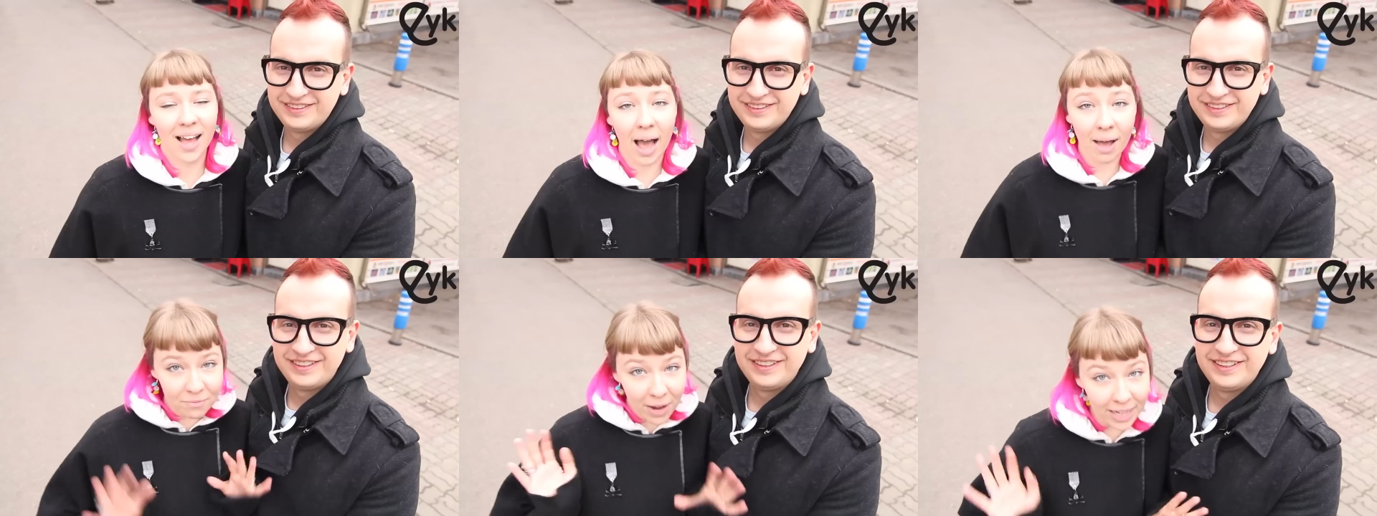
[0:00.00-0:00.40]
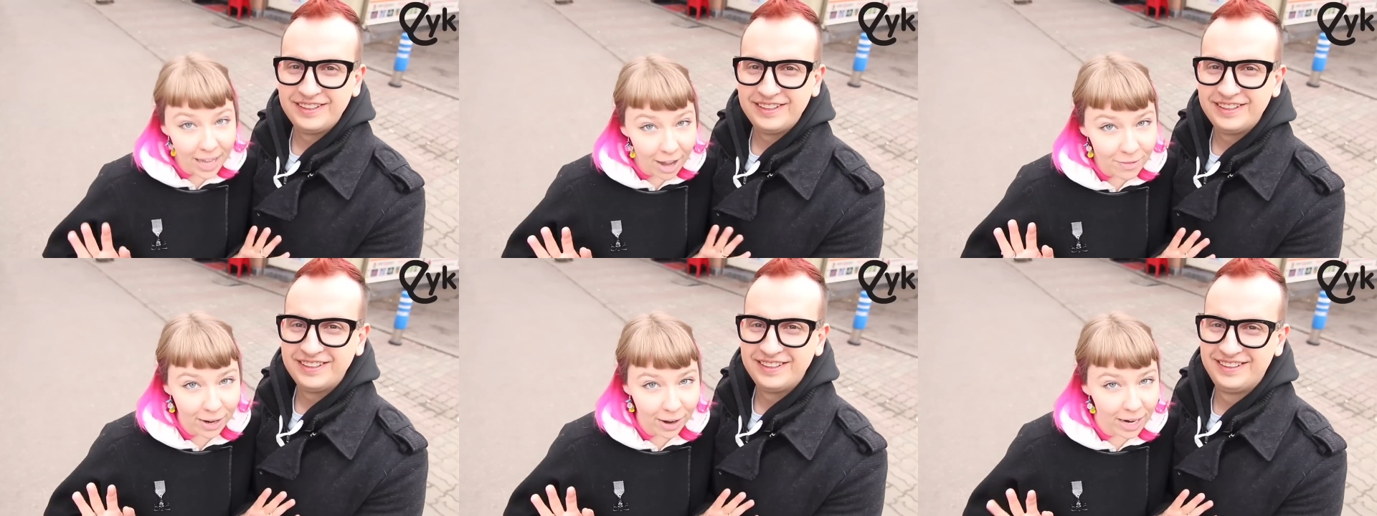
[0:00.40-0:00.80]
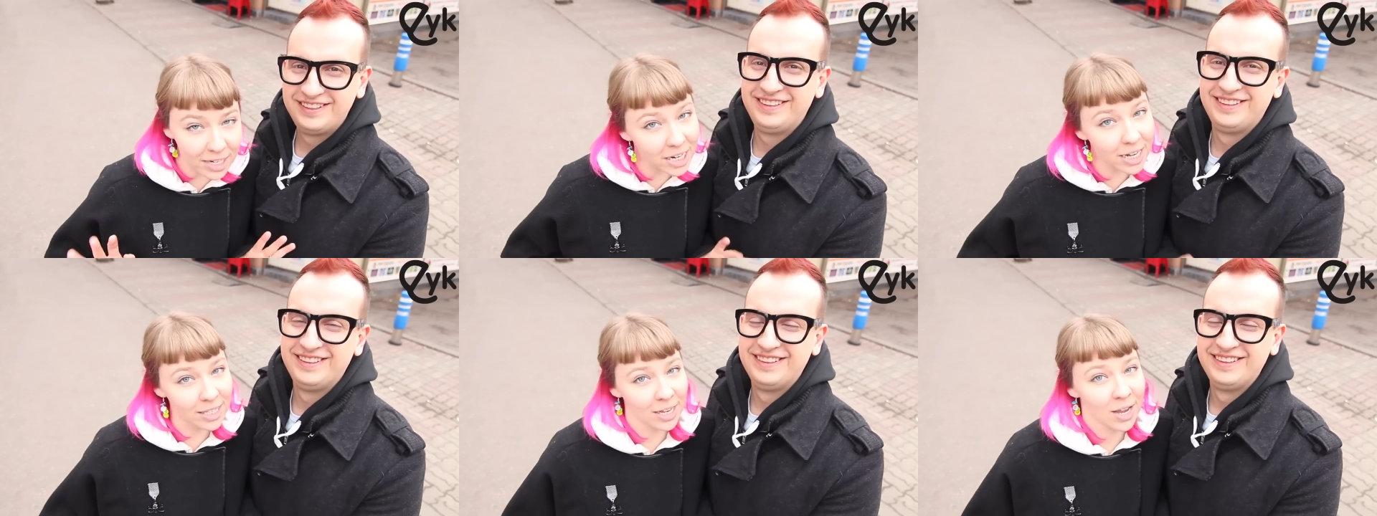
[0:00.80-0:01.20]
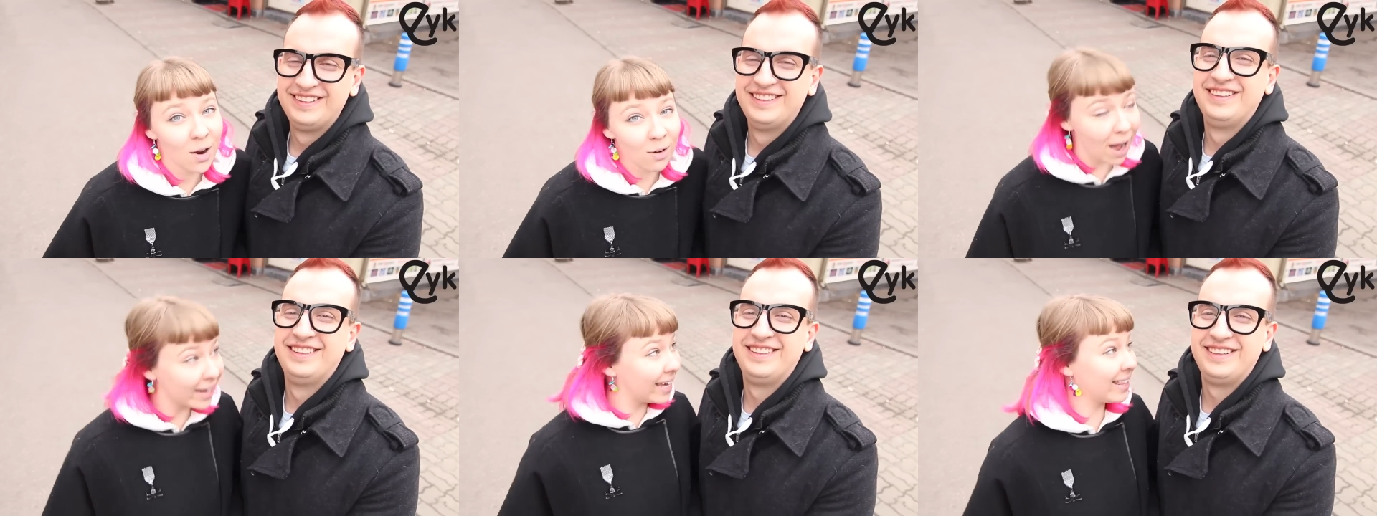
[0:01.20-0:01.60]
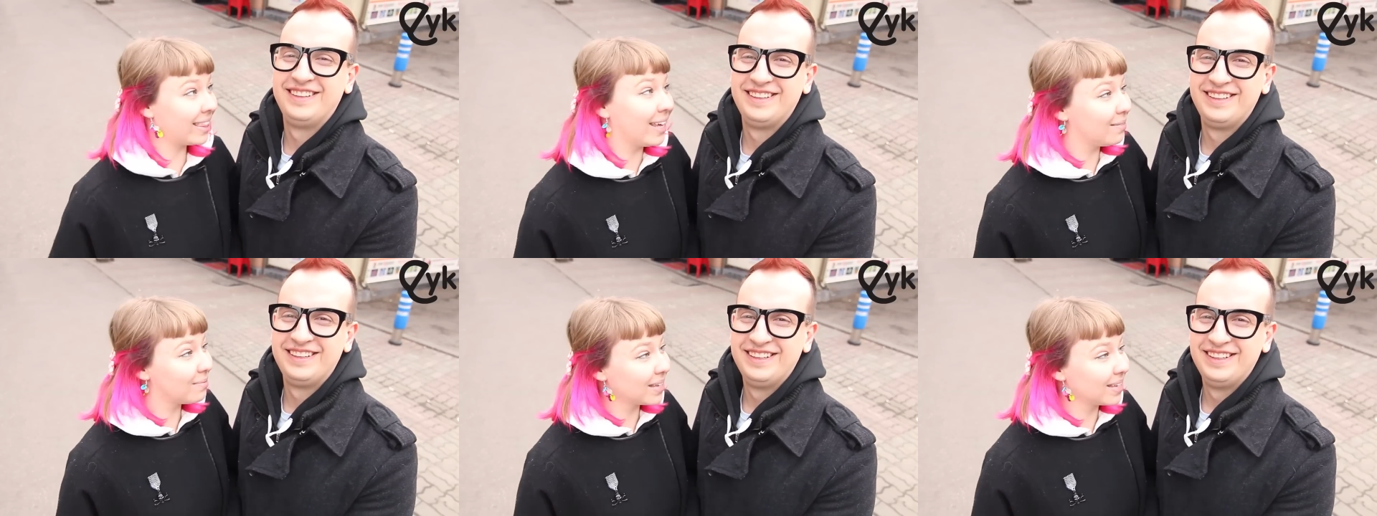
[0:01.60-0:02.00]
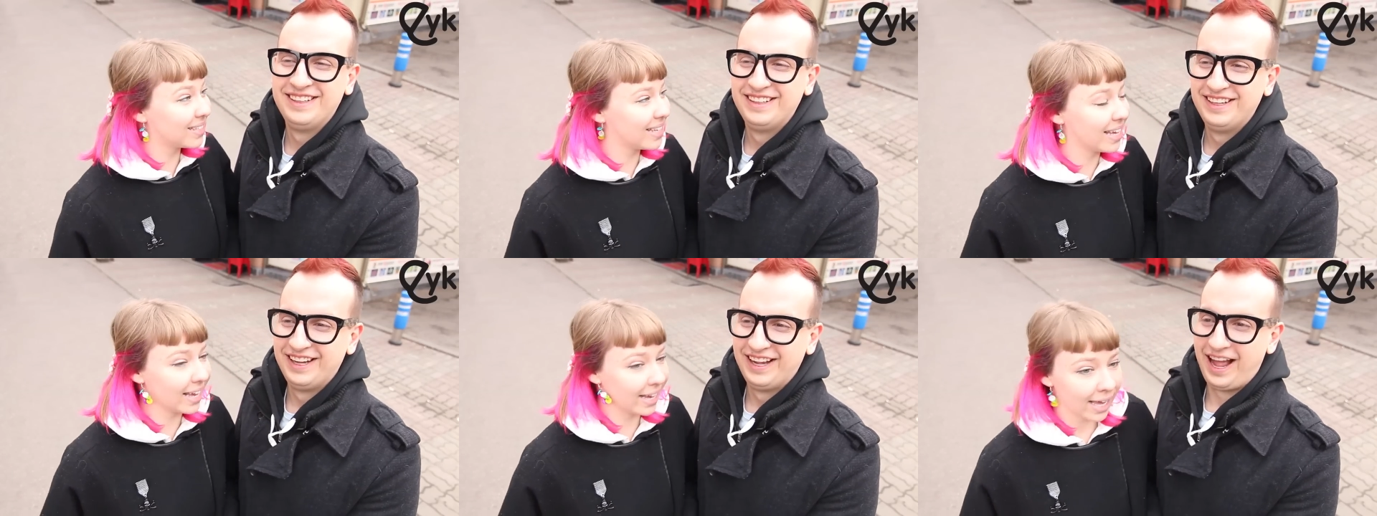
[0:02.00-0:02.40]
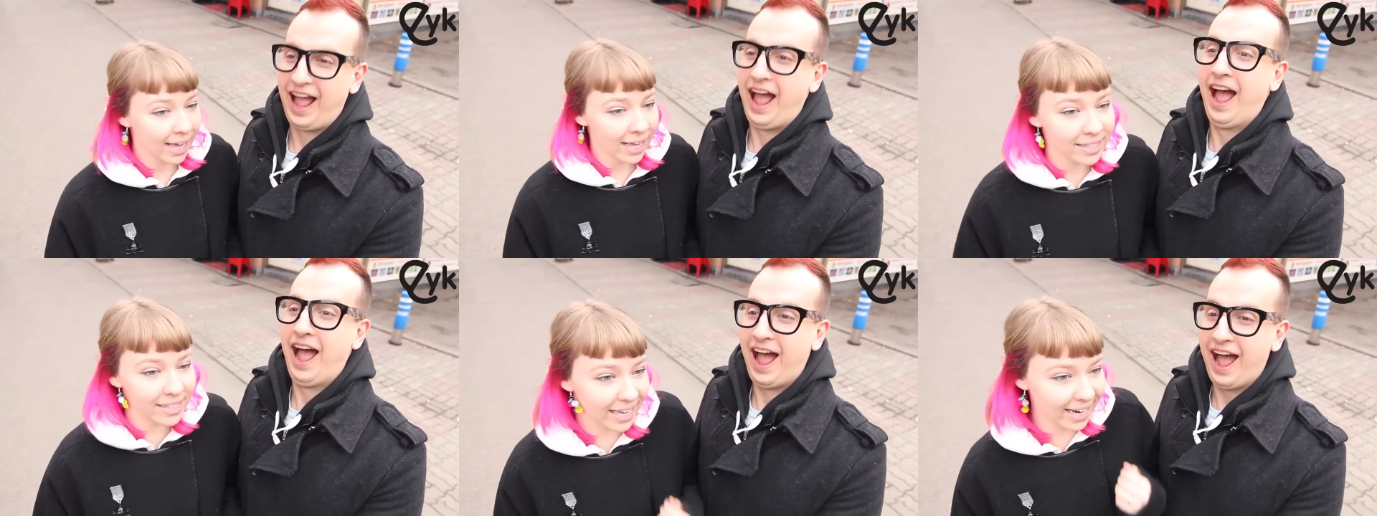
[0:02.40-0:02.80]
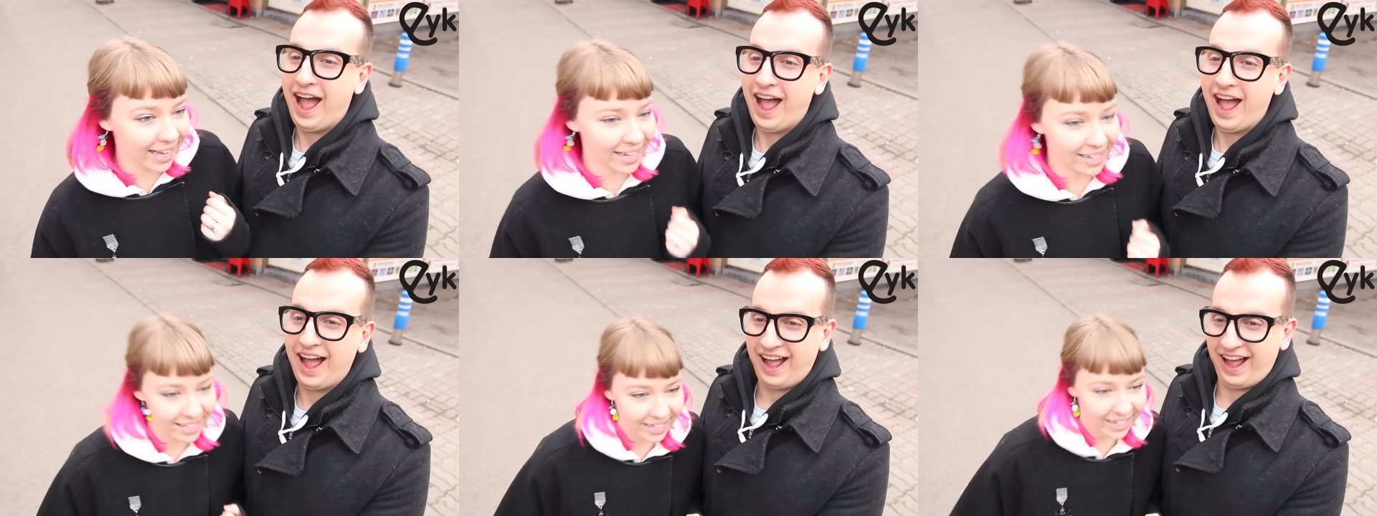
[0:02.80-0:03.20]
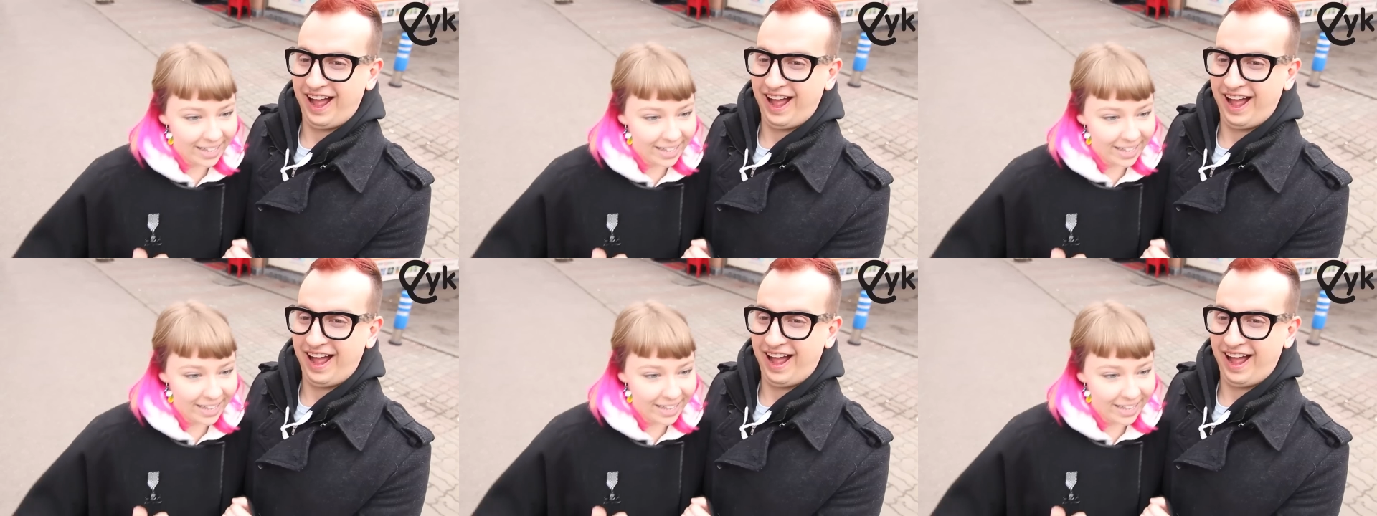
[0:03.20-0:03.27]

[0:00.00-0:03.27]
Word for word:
Speaker 1: I'm finally off my crutches! Rocky theme music! Isn't